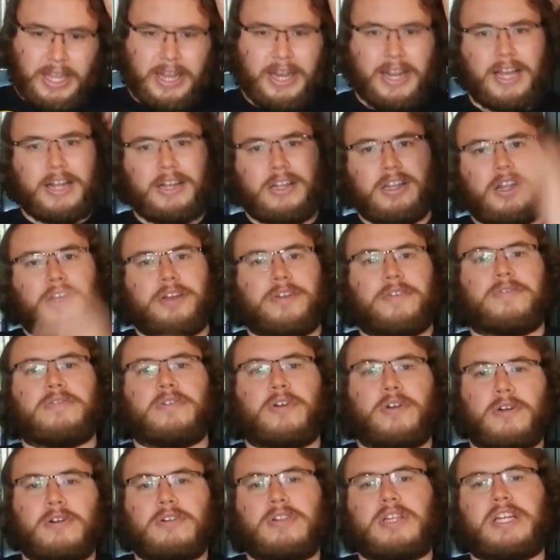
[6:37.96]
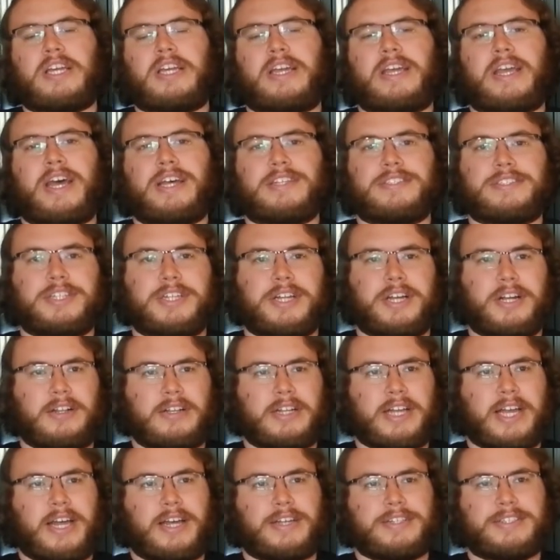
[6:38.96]
had a lot of early
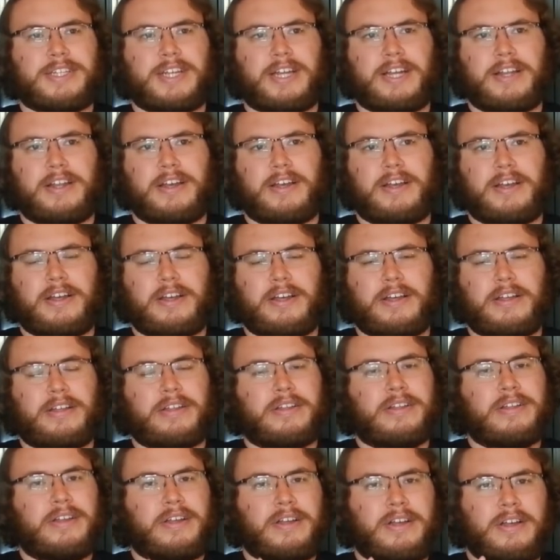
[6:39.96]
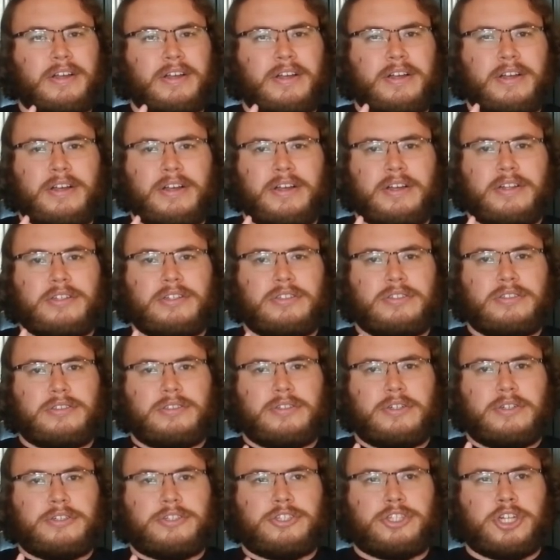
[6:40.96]
SNL cast. It had
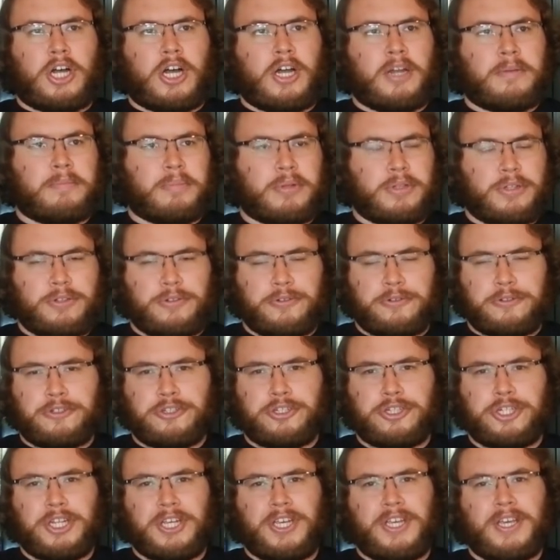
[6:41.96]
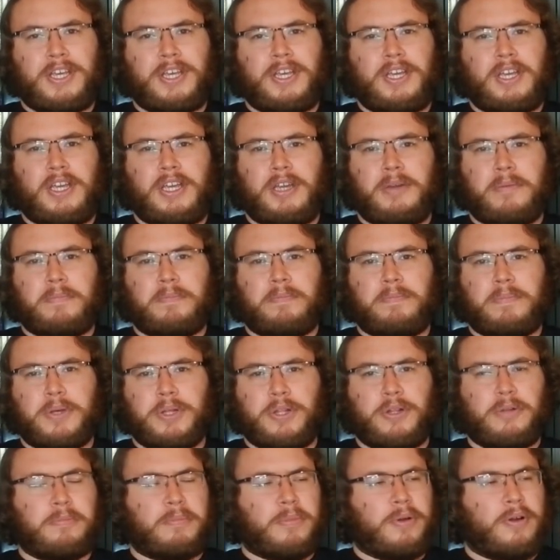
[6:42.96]
John Belushi,
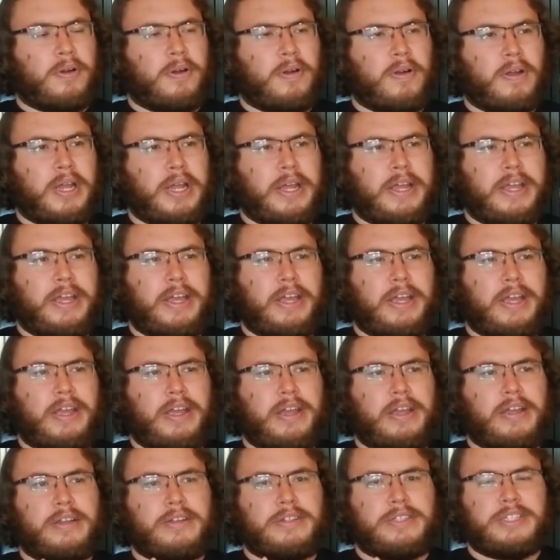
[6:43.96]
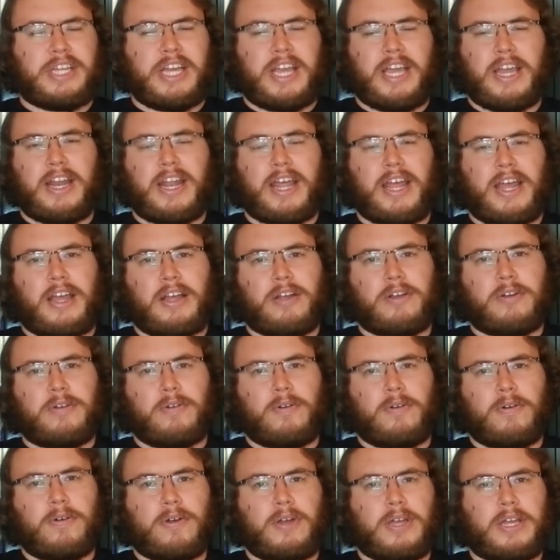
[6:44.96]
Bill Murray, Dan
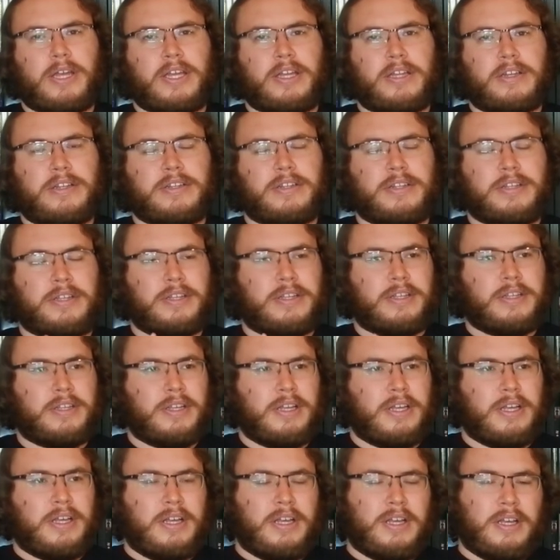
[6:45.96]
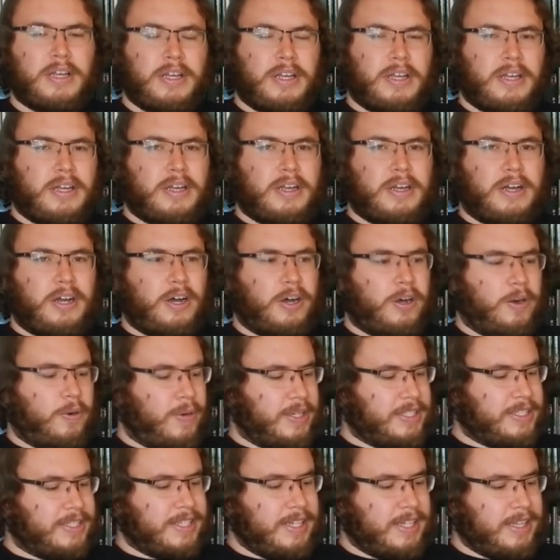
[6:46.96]
Aykroyd. Oh,
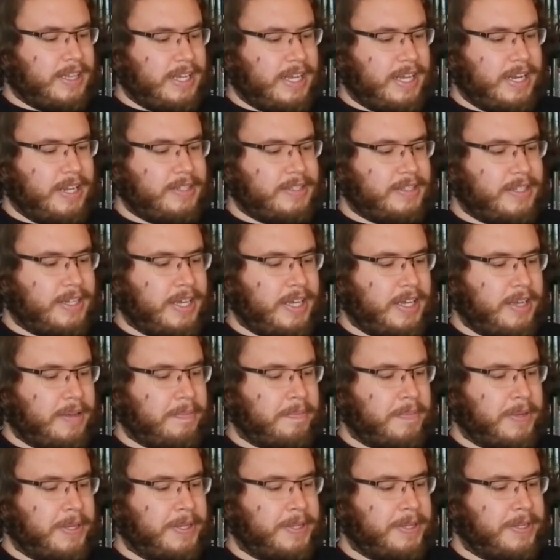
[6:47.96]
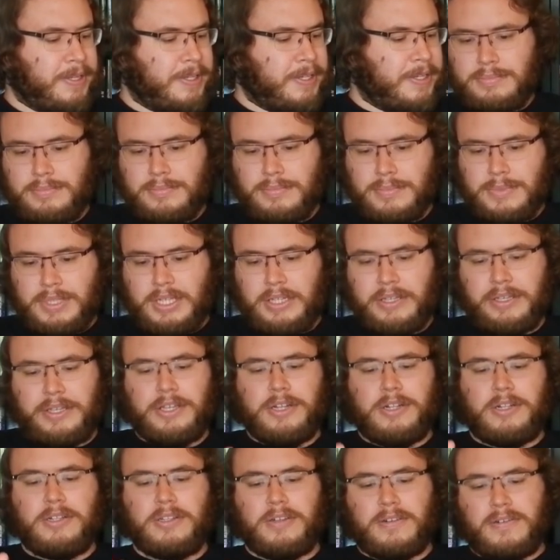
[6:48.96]
what's that lady's name?
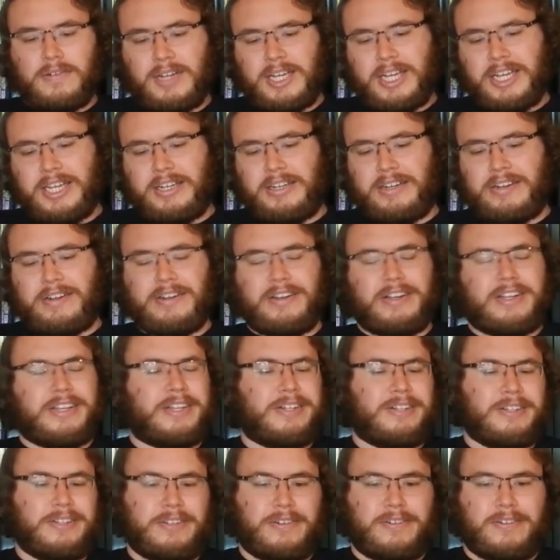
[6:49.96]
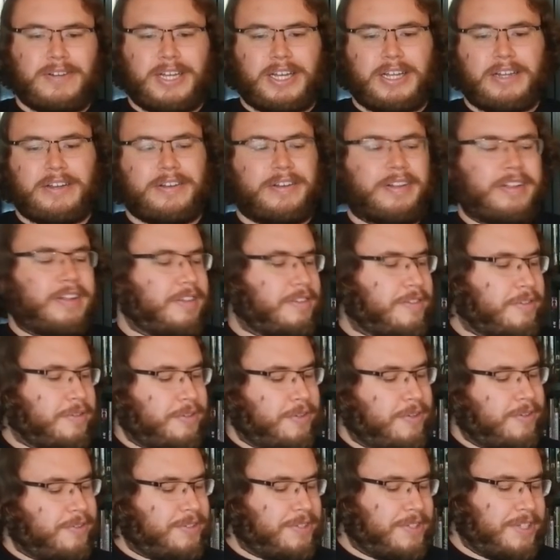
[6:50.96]
Gilda Radner. Gilda Radner. That's
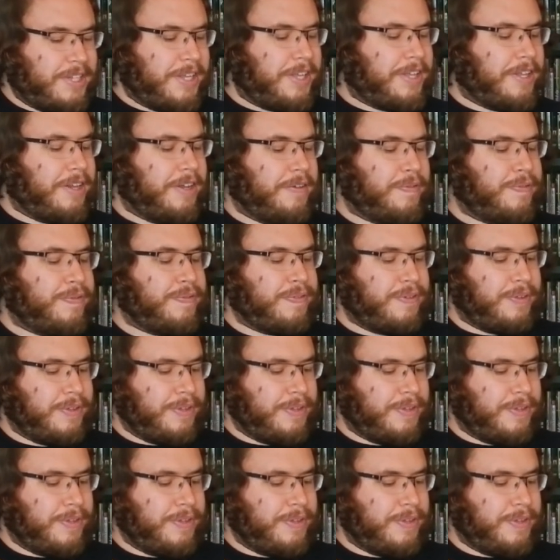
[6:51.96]
who I was thinking of.